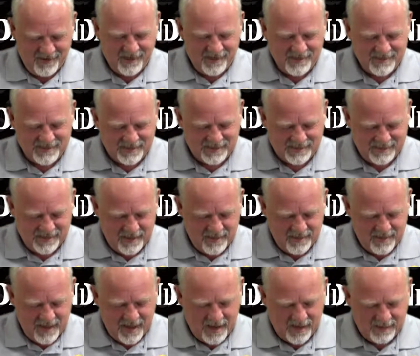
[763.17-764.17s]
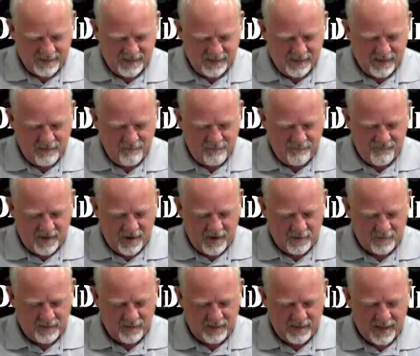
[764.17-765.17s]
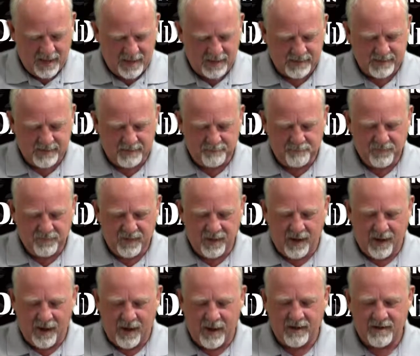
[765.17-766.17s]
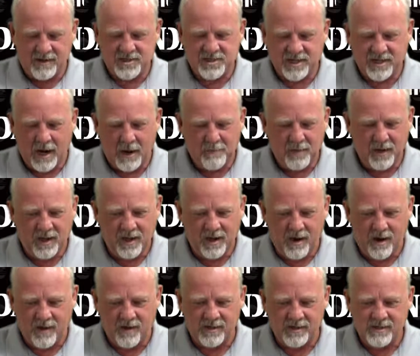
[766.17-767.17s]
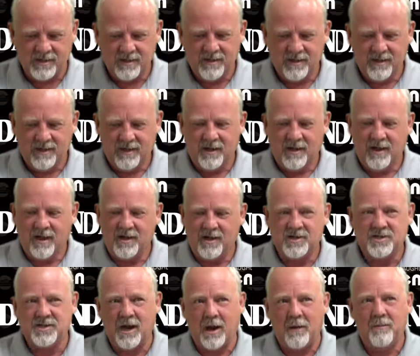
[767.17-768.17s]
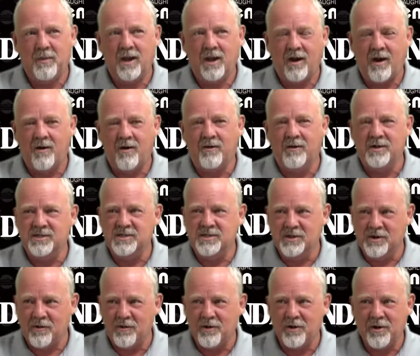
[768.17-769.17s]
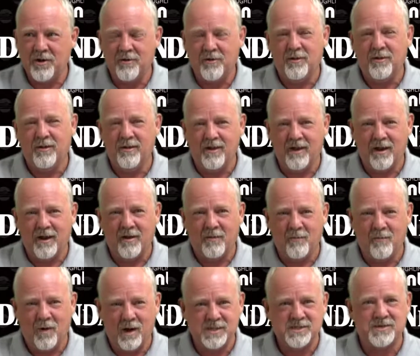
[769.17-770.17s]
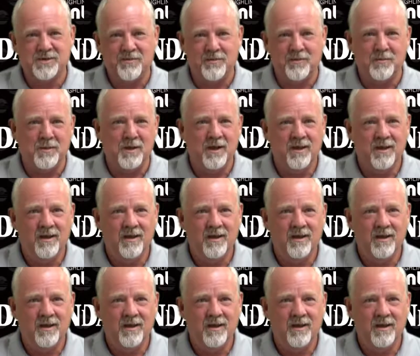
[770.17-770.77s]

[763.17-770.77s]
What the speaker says: Because it said that they found that on a shopping cart is dirtier than a restroom.